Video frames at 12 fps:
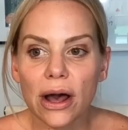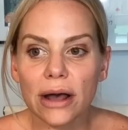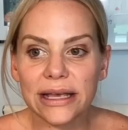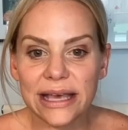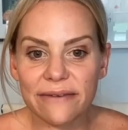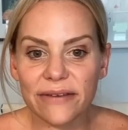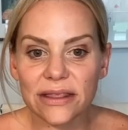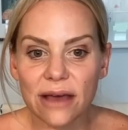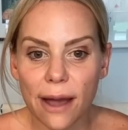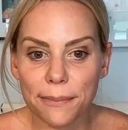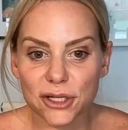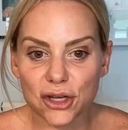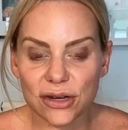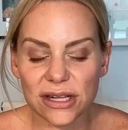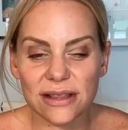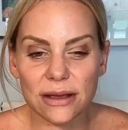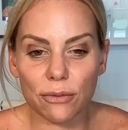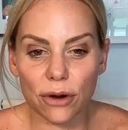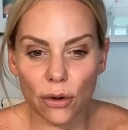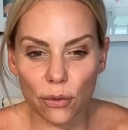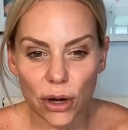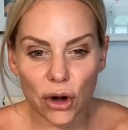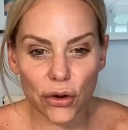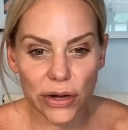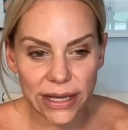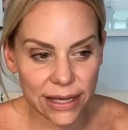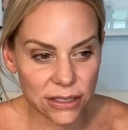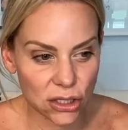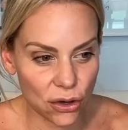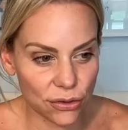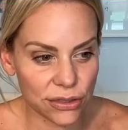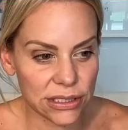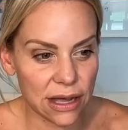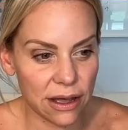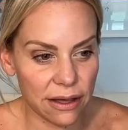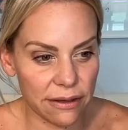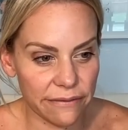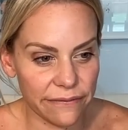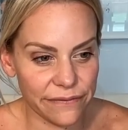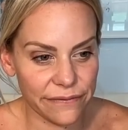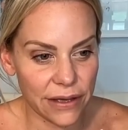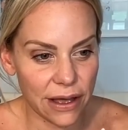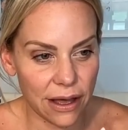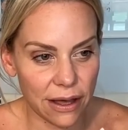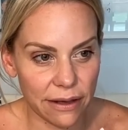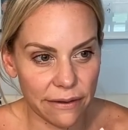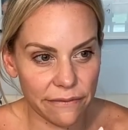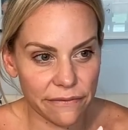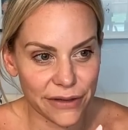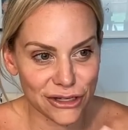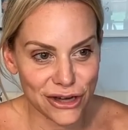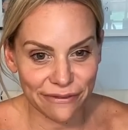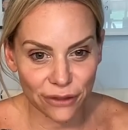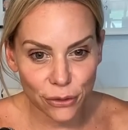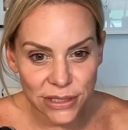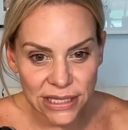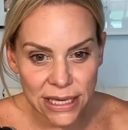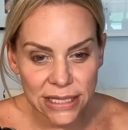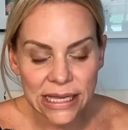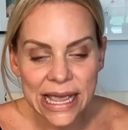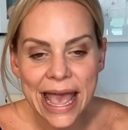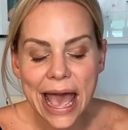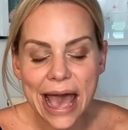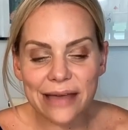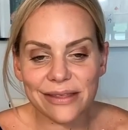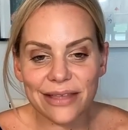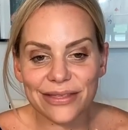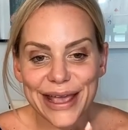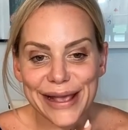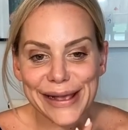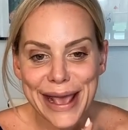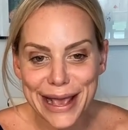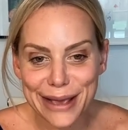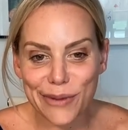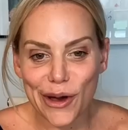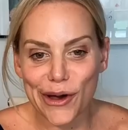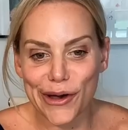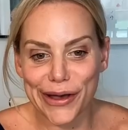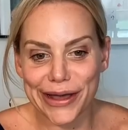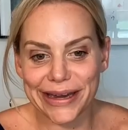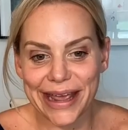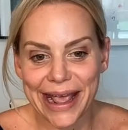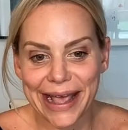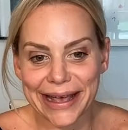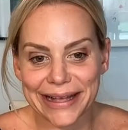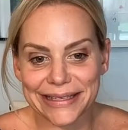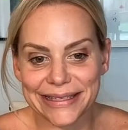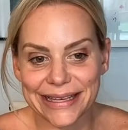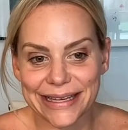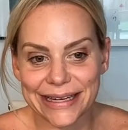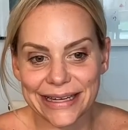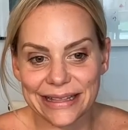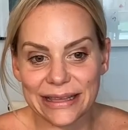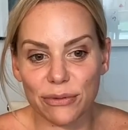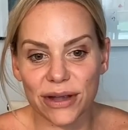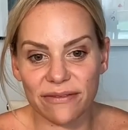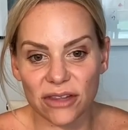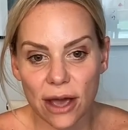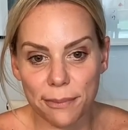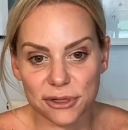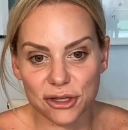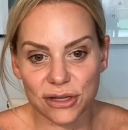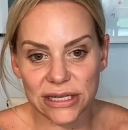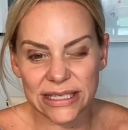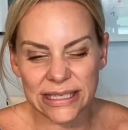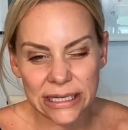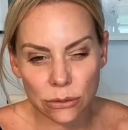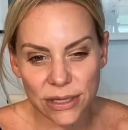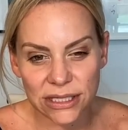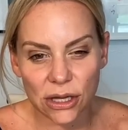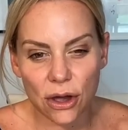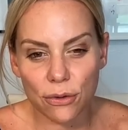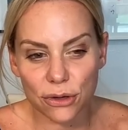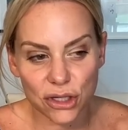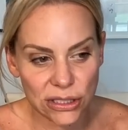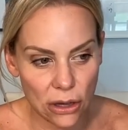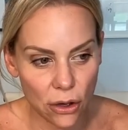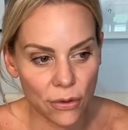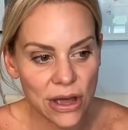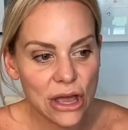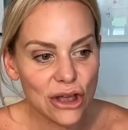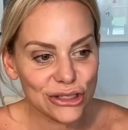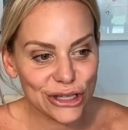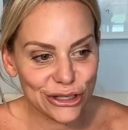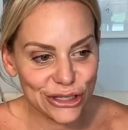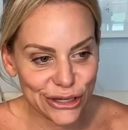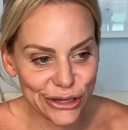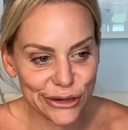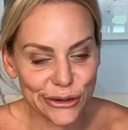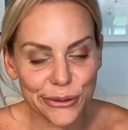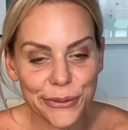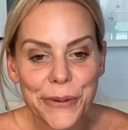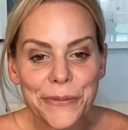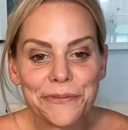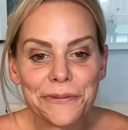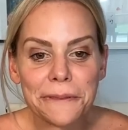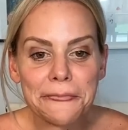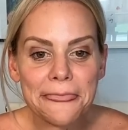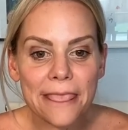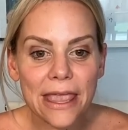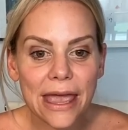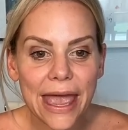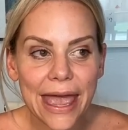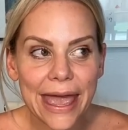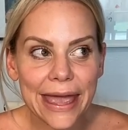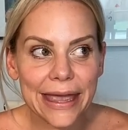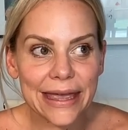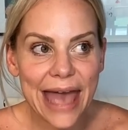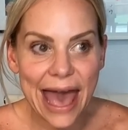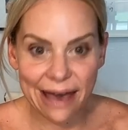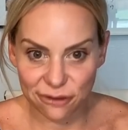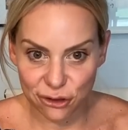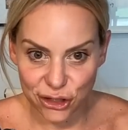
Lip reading: given the opportunity. They were a recurring guest host of Jeff Lewis's. And then they came on and they were given the opportunity 6 weeks ago or so to do a after